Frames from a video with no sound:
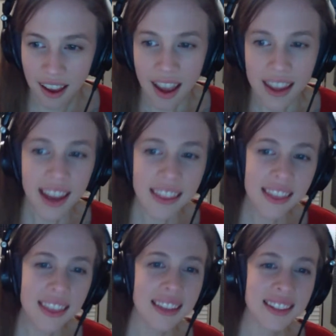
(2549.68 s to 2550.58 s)
Yeah,
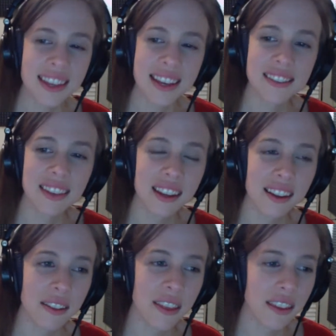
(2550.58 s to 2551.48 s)
that that's the thing is like
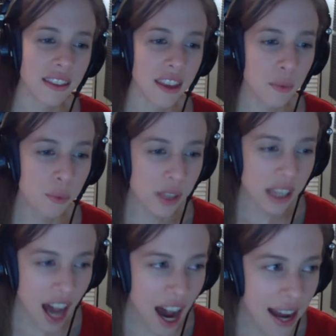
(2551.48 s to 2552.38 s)
they they
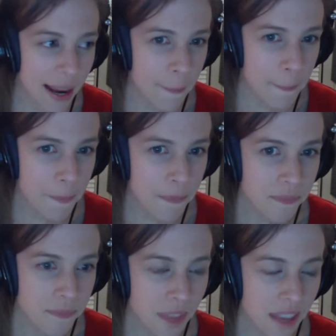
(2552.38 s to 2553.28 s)
rely
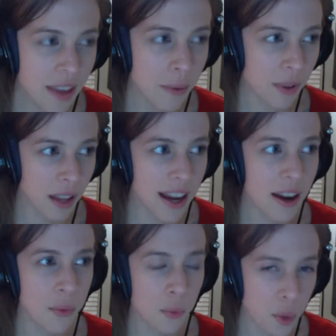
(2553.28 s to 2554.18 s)
they rely
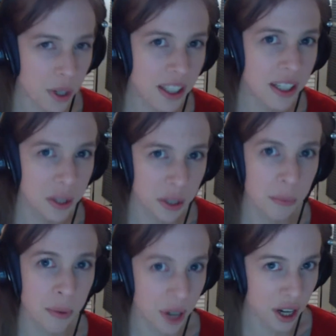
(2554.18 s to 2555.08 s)
on really
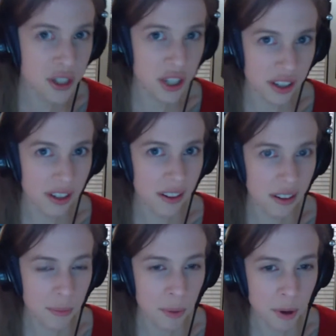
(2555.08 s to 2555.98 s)
good production,
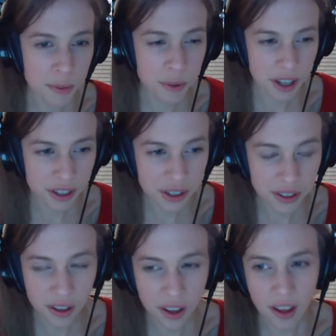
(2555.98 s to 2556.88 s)
post
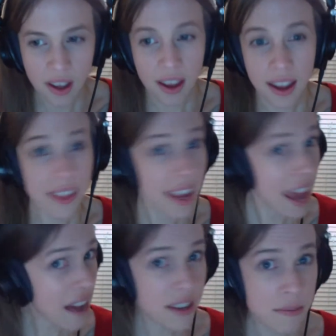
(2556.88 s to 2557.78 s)
production, and they
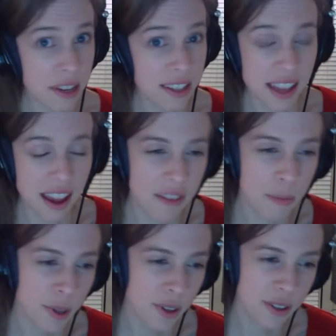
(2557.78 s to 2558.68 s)
have it because they have the
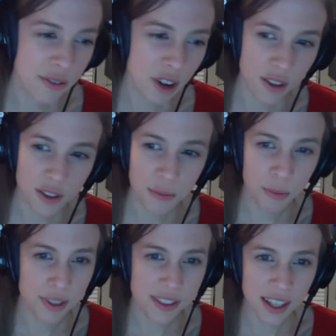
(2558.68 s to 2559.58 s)
millions of dollars.
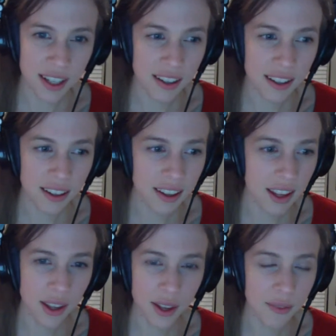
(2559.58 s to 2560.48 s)
But it's like
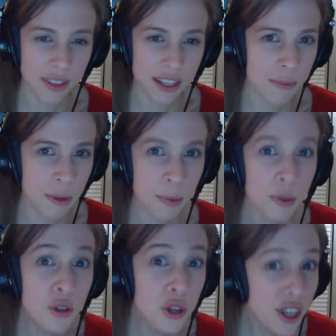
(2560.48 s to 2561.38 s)
if these people
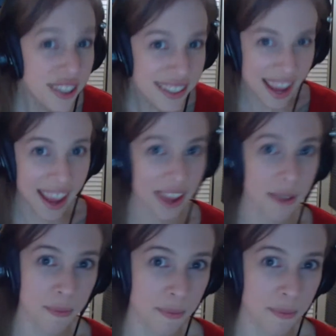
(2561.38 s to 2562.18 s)
just came